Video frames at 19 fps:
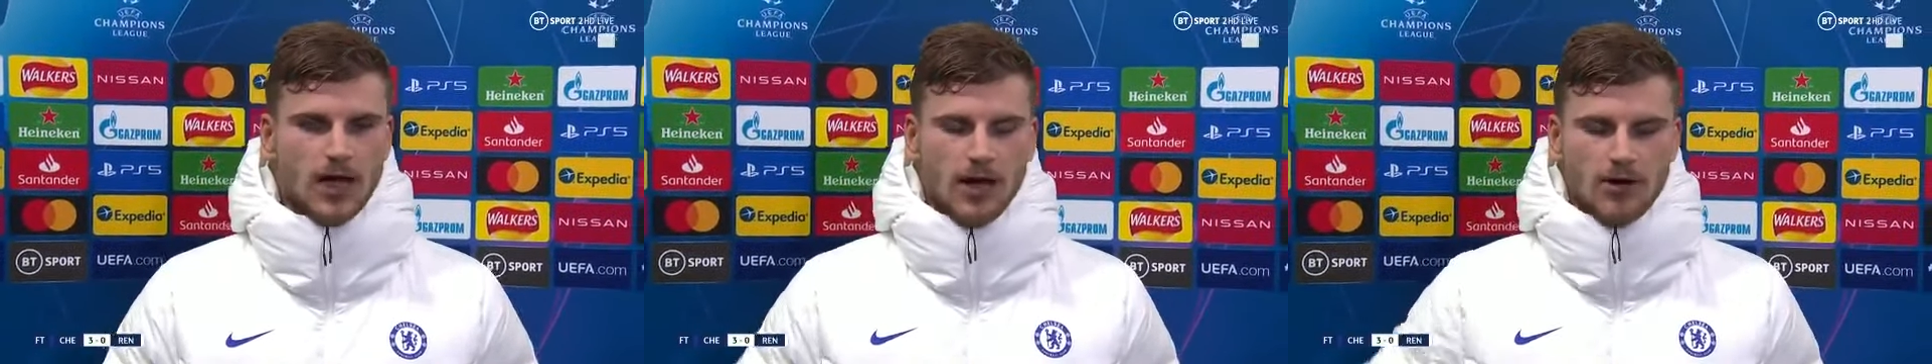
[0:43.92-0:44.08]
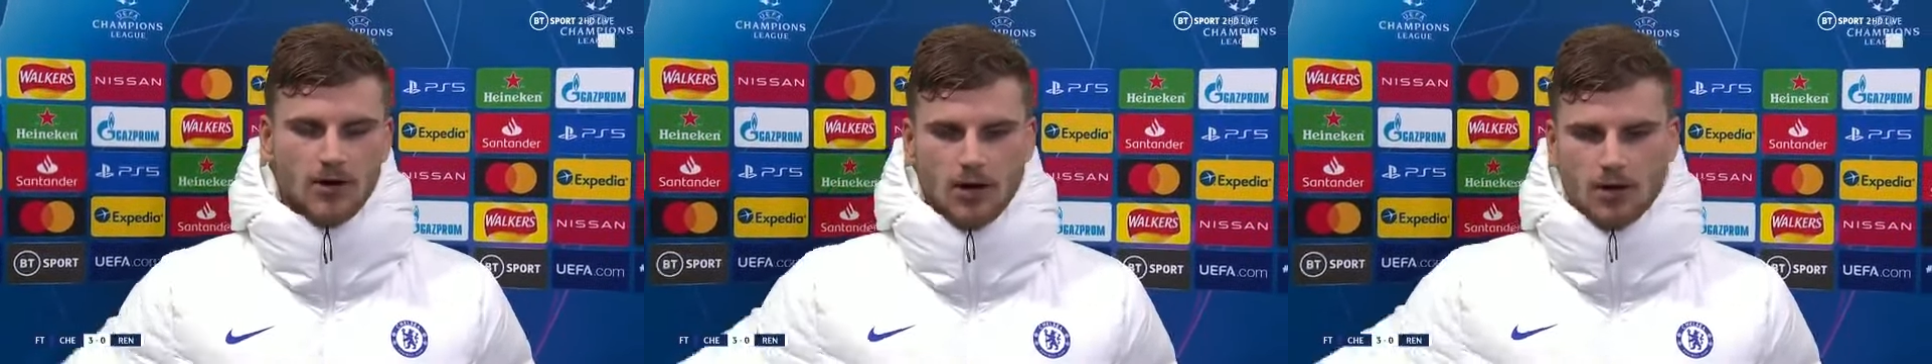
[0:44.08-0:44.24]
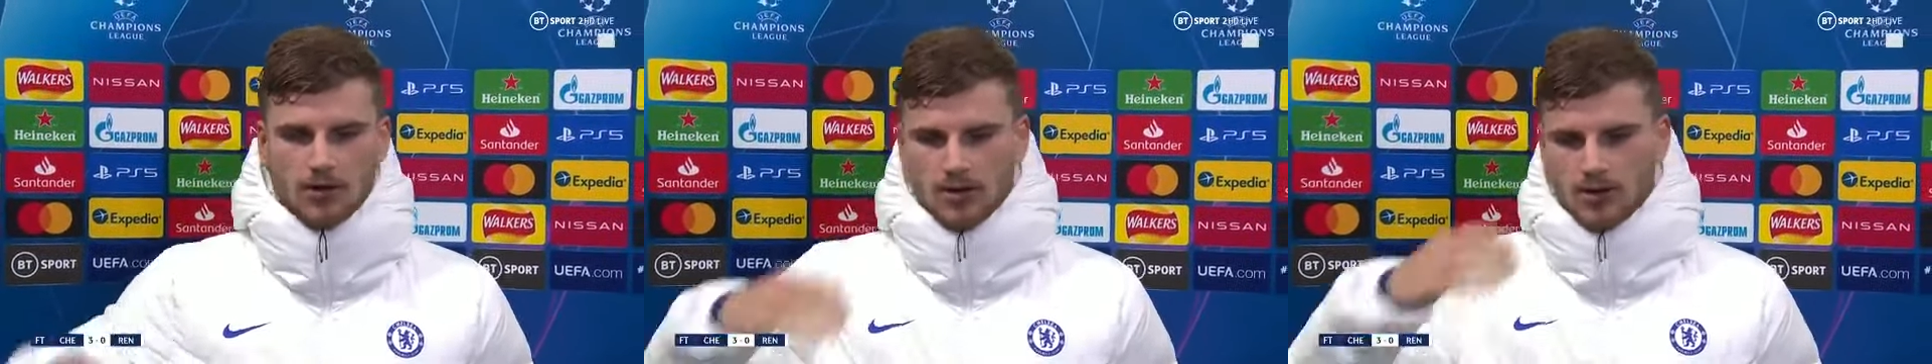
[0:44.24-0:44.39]

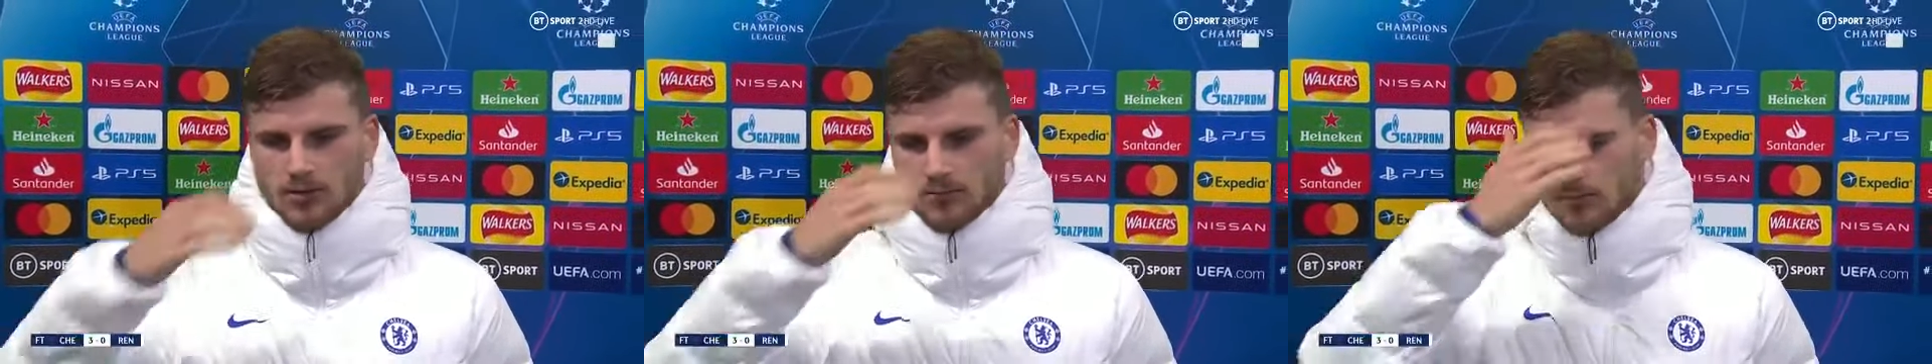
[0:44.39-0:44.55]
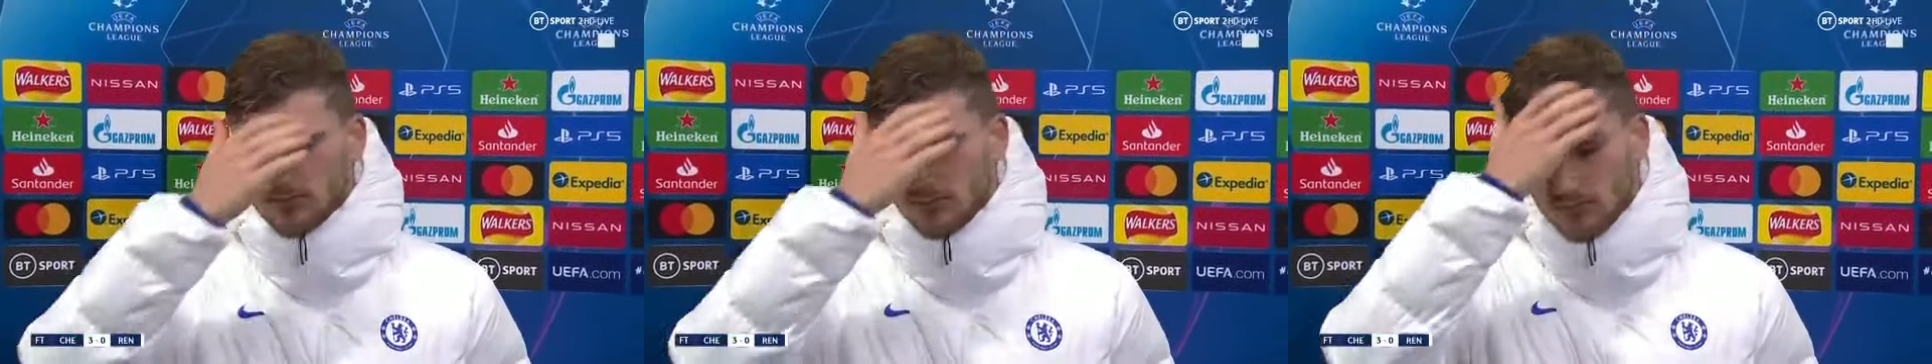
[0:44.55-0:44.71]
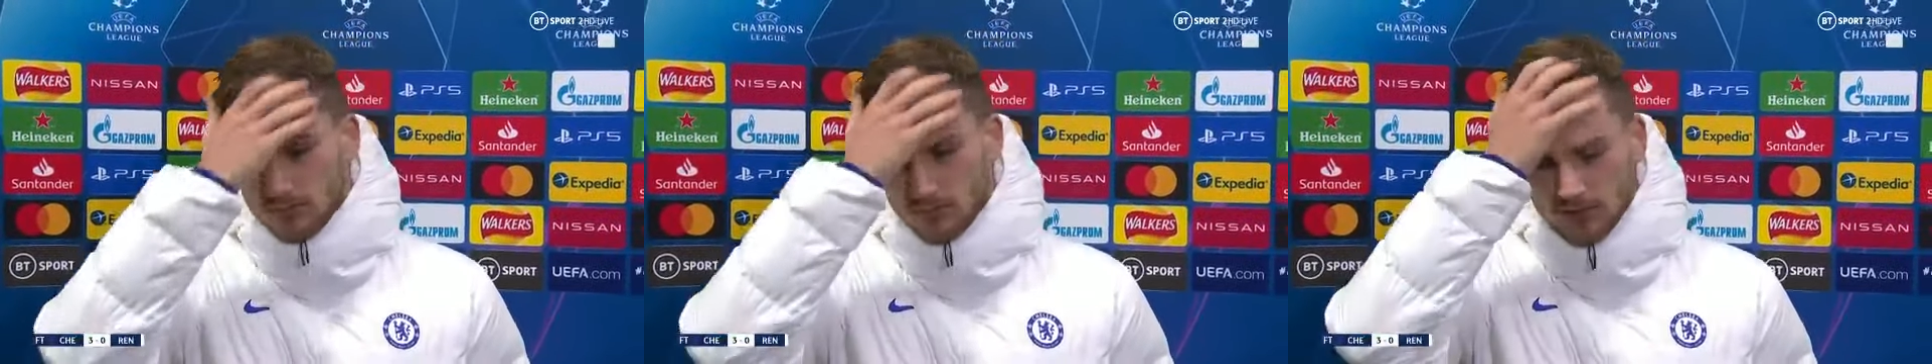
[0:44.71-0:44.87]

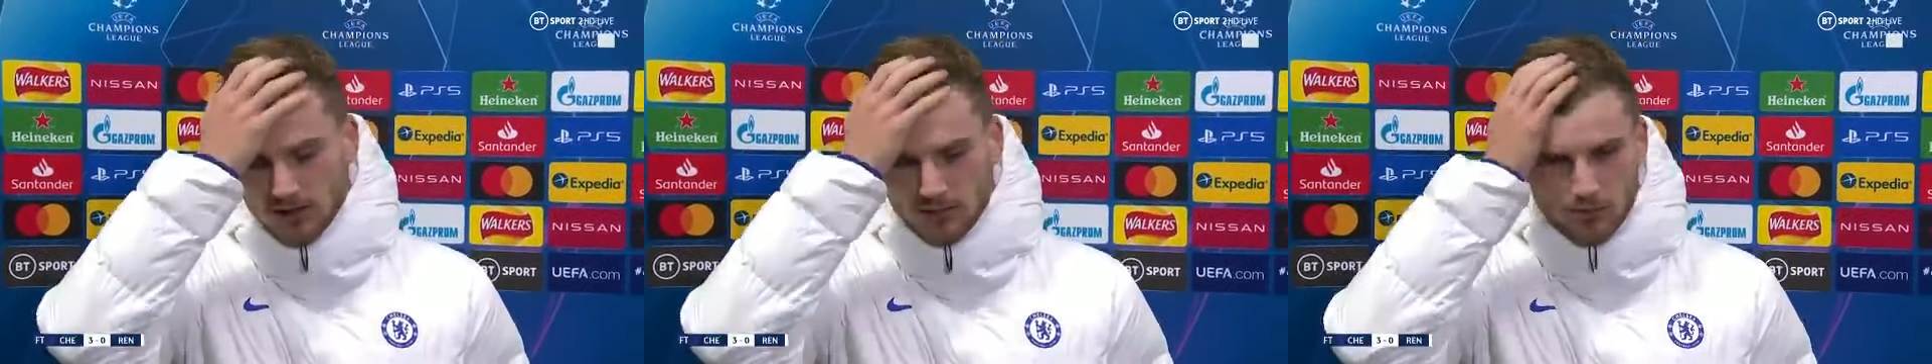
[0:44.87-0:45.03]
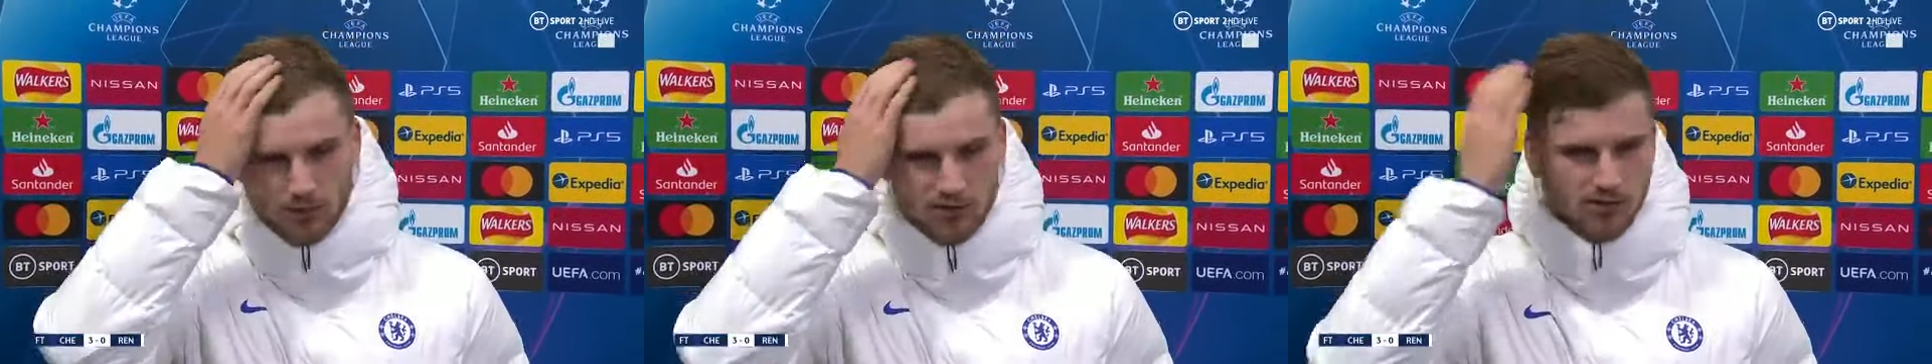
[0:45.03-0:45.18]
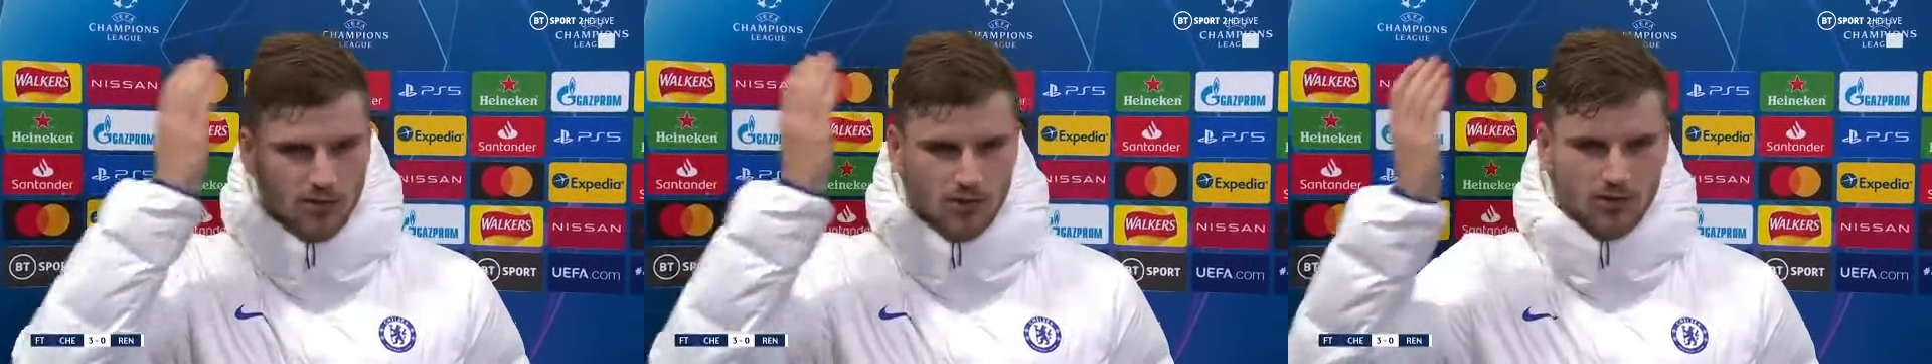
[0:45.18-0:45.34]

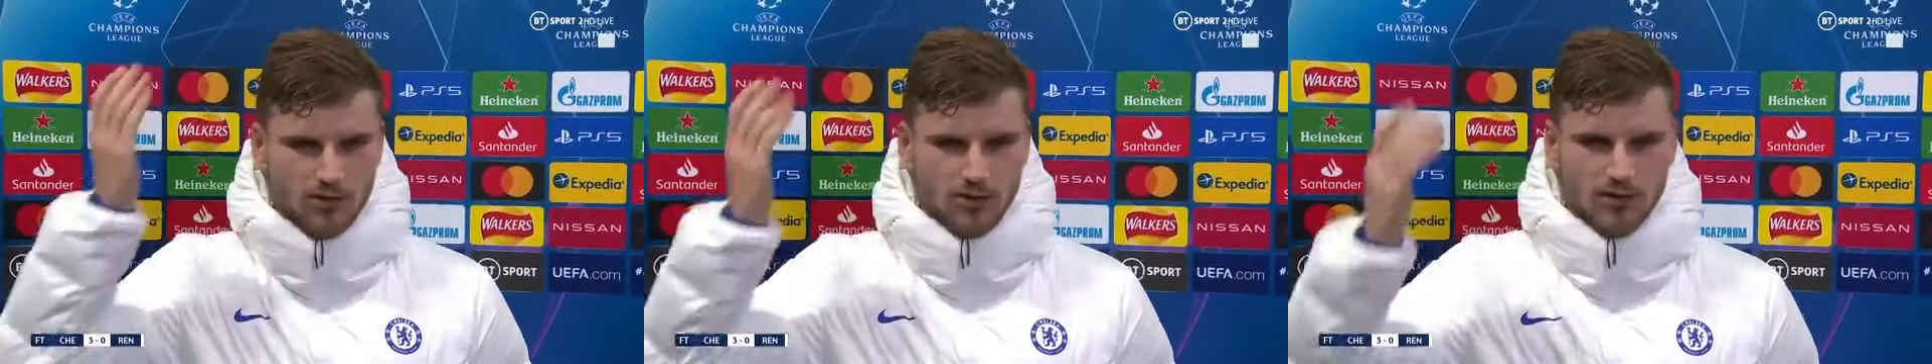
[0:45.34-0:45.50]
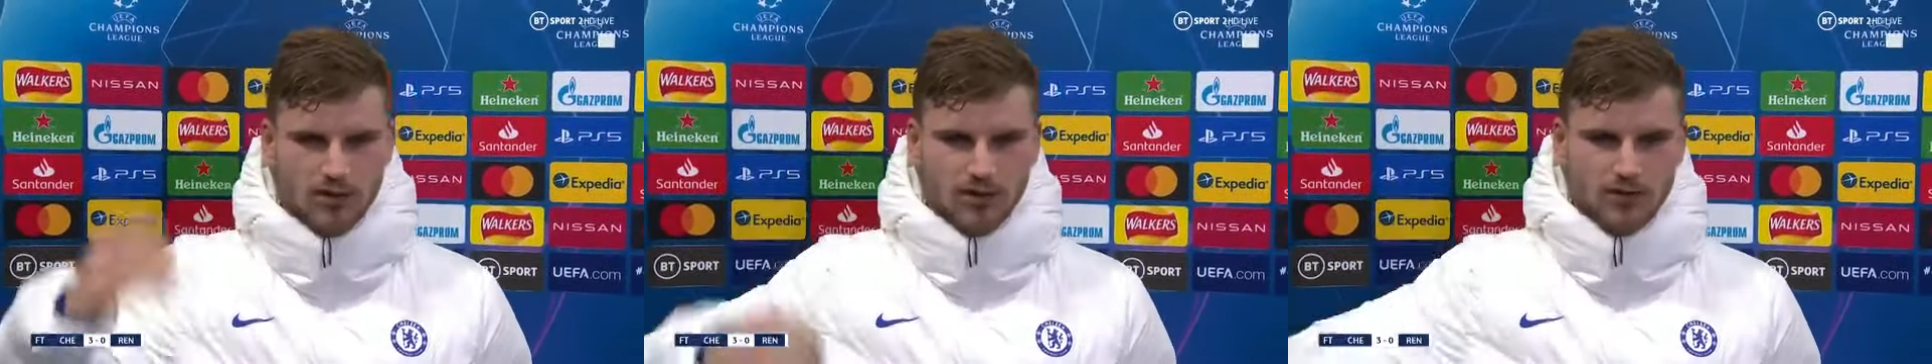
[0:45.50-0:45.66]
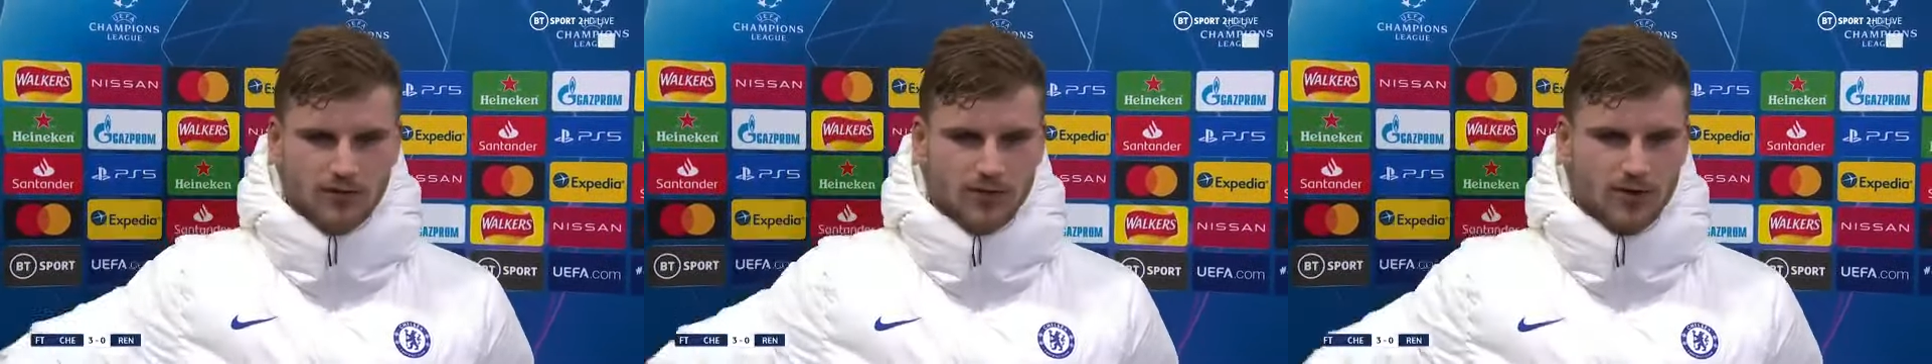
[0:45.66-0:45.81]
That was no